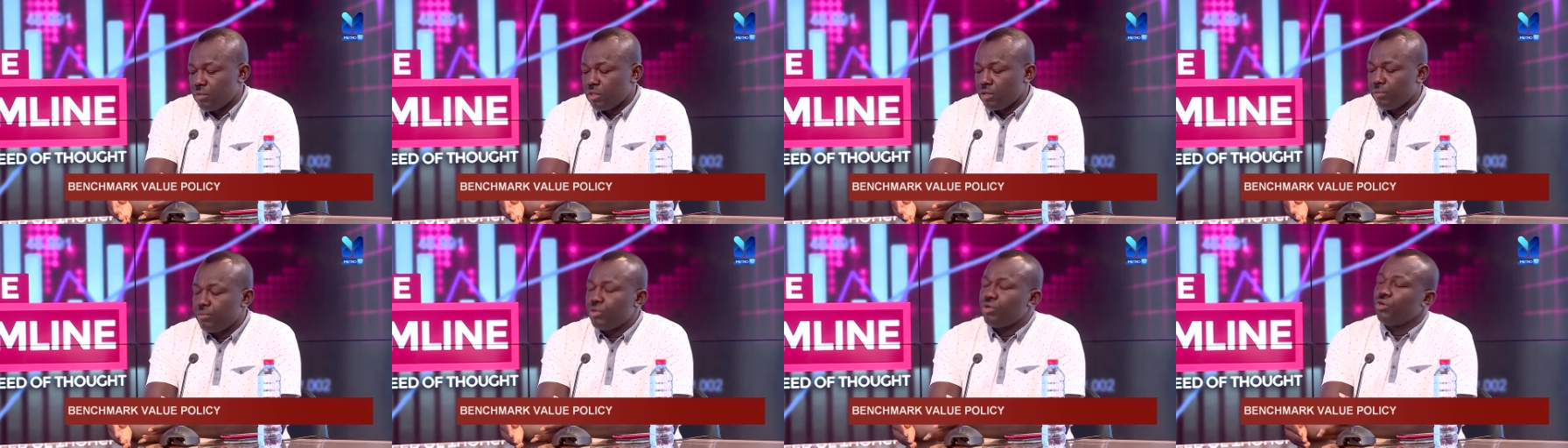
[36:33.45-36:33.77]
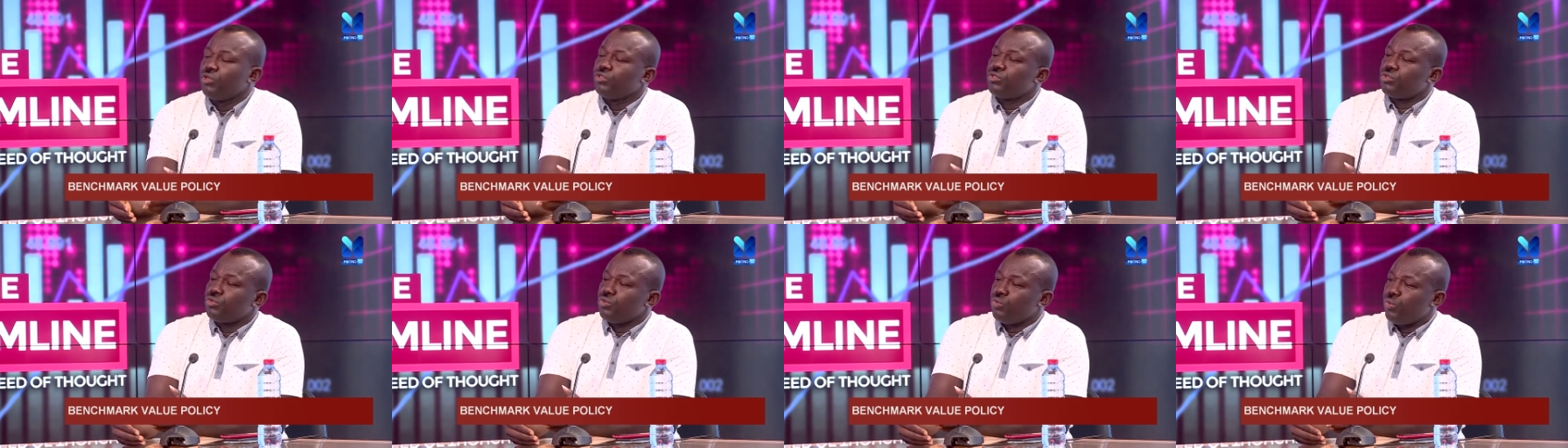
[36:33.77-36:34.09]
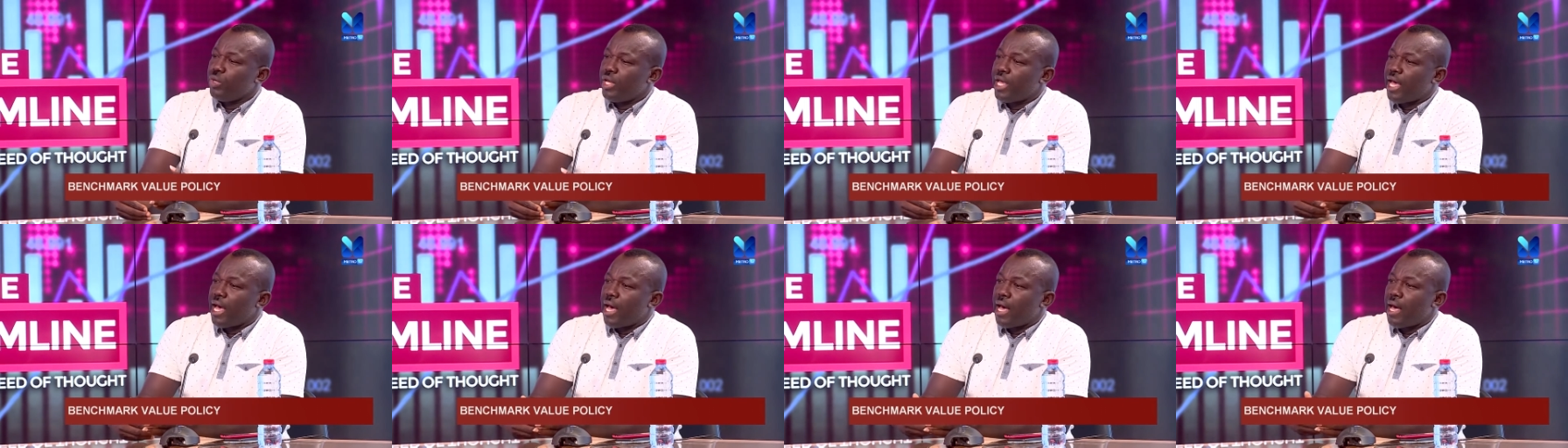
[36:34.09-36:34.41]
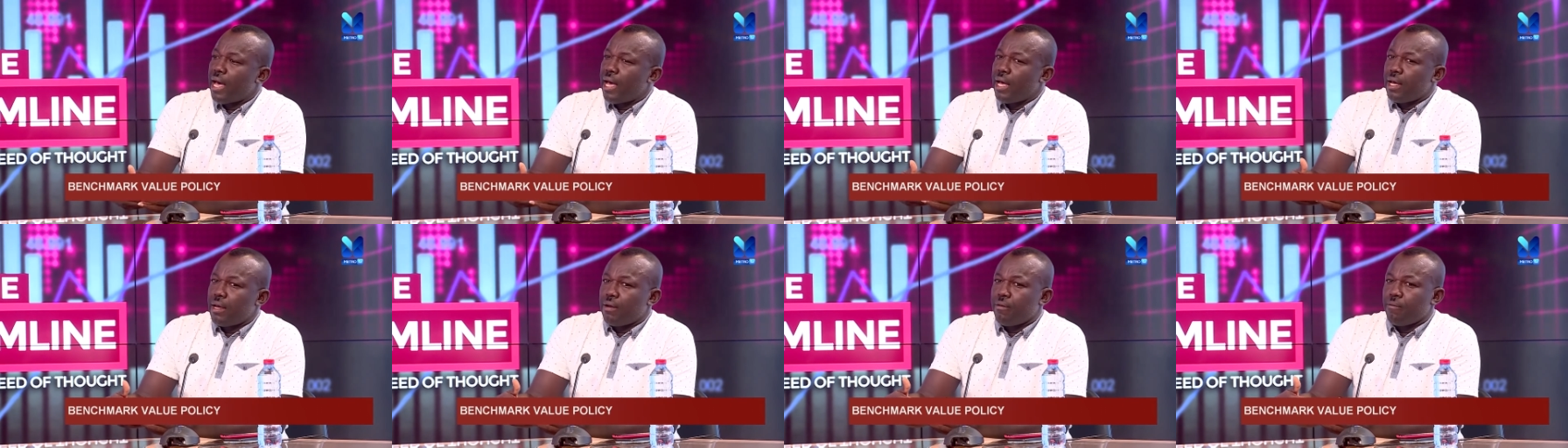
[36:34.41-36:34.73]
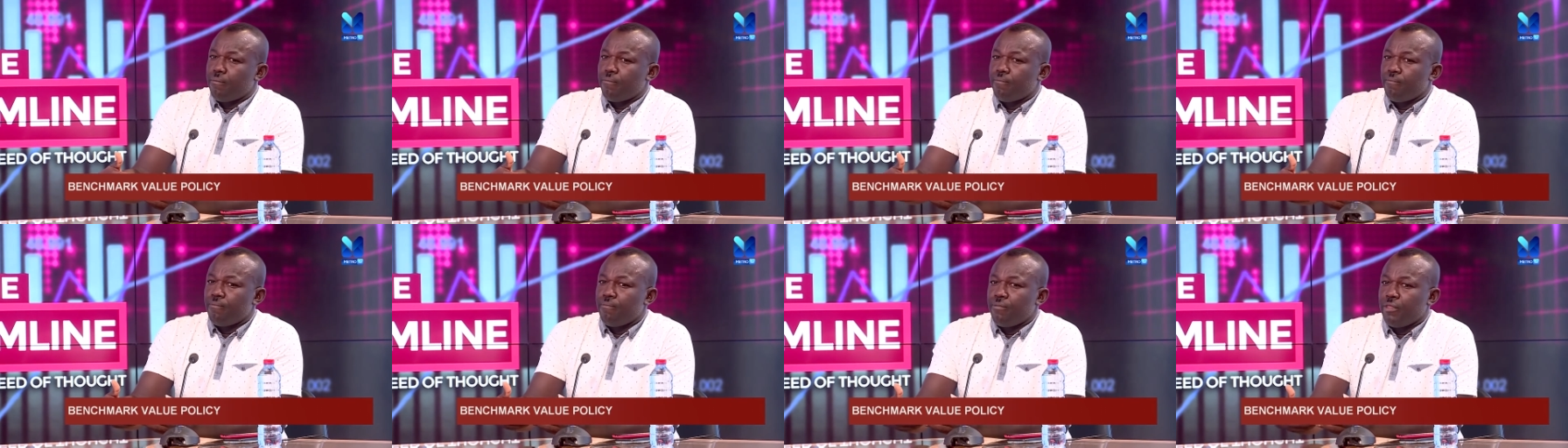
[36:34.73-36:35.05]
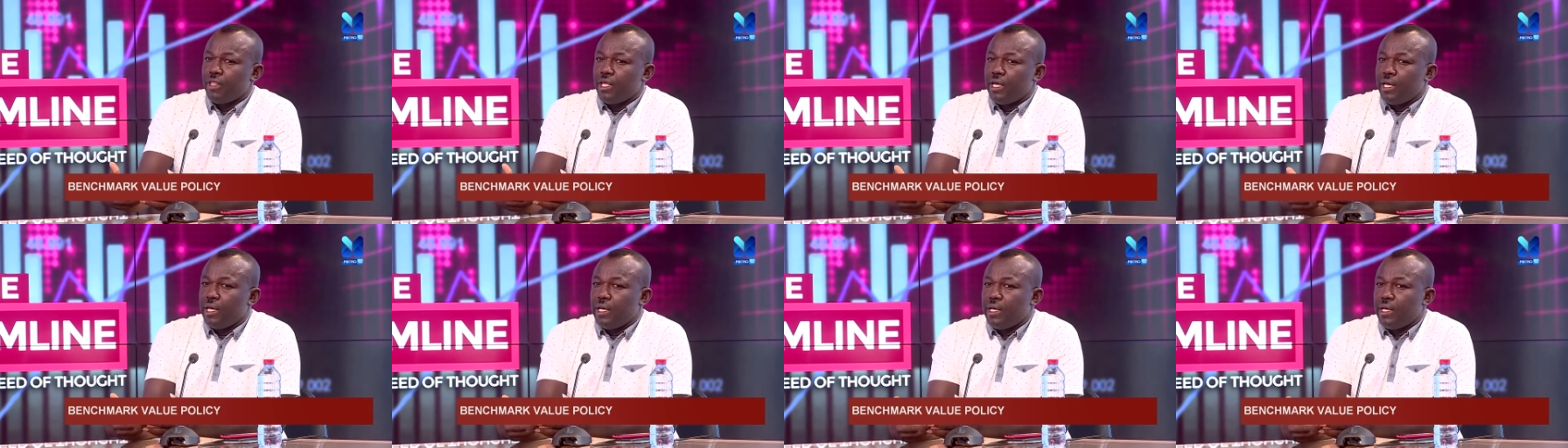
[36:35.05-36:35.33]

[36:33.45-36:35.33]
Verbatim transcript: because we are uh, uh,